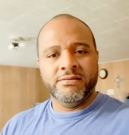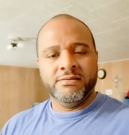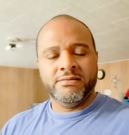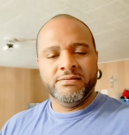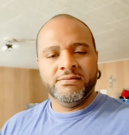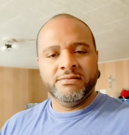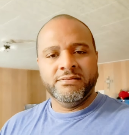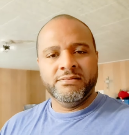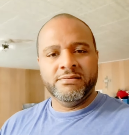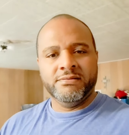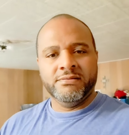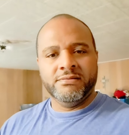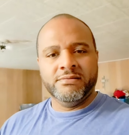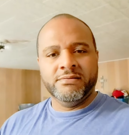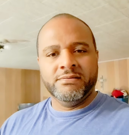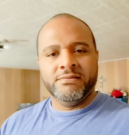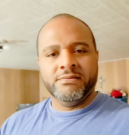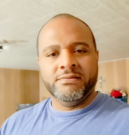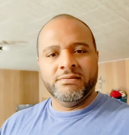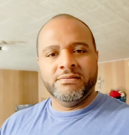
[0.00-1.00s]

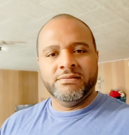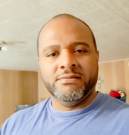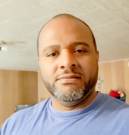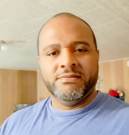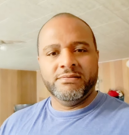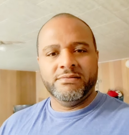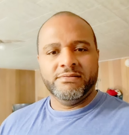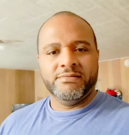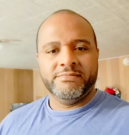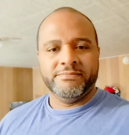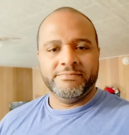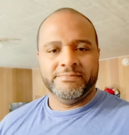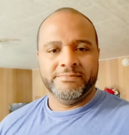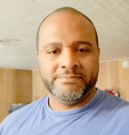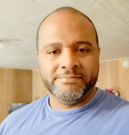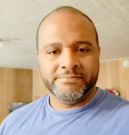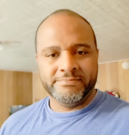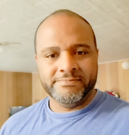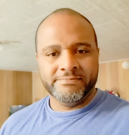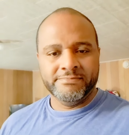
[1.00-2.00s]

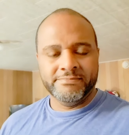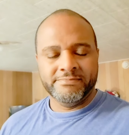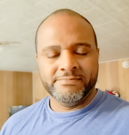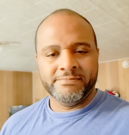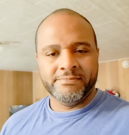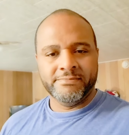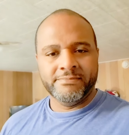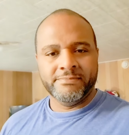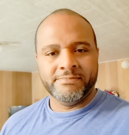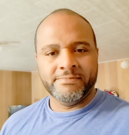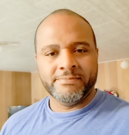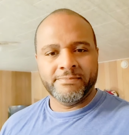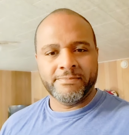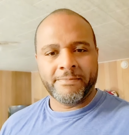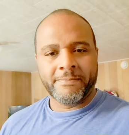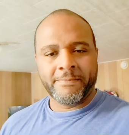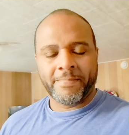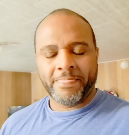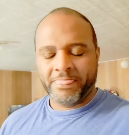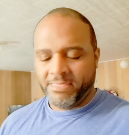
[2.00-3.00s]

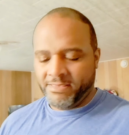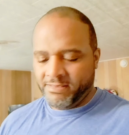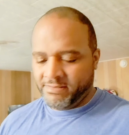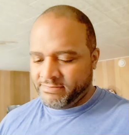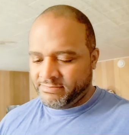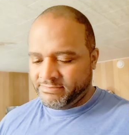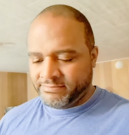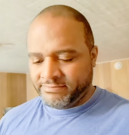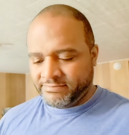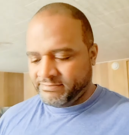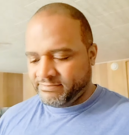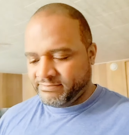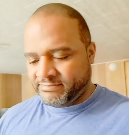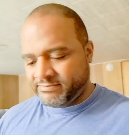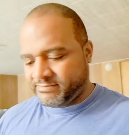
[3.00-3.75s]
[no speech]